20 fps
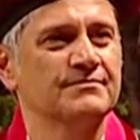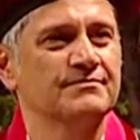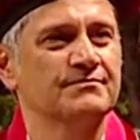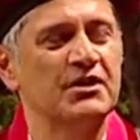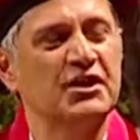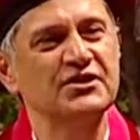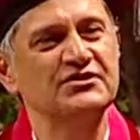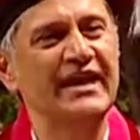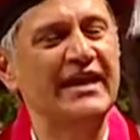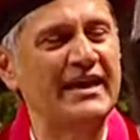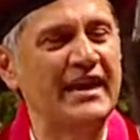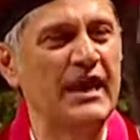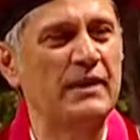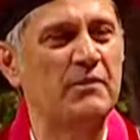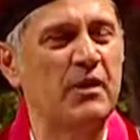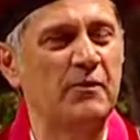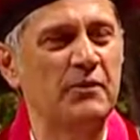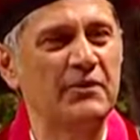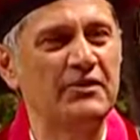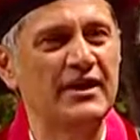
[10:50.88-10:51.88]
because I
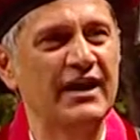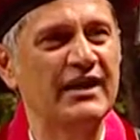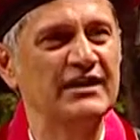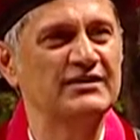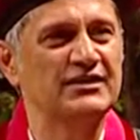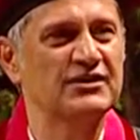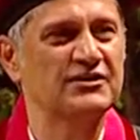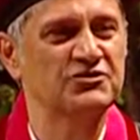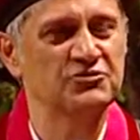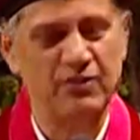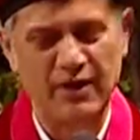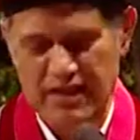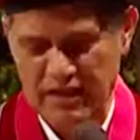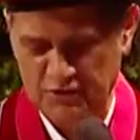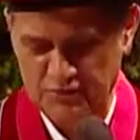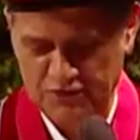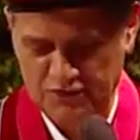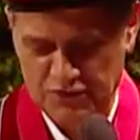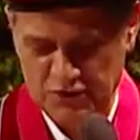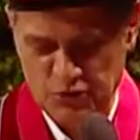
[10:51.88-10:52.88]
came up with the ideas while
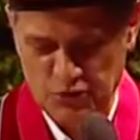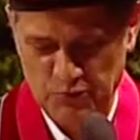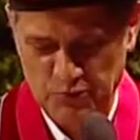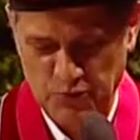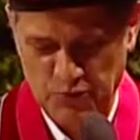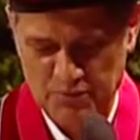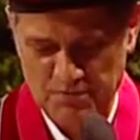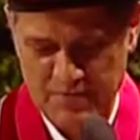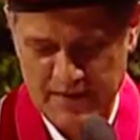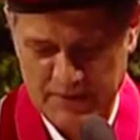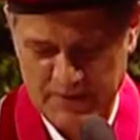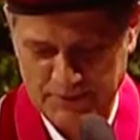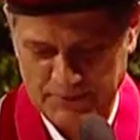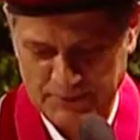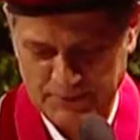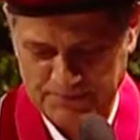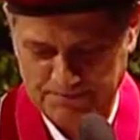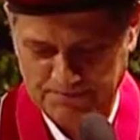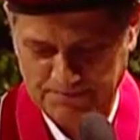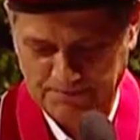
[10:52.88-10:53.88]
I was at Newport
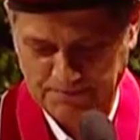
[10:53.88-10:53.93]
Medical.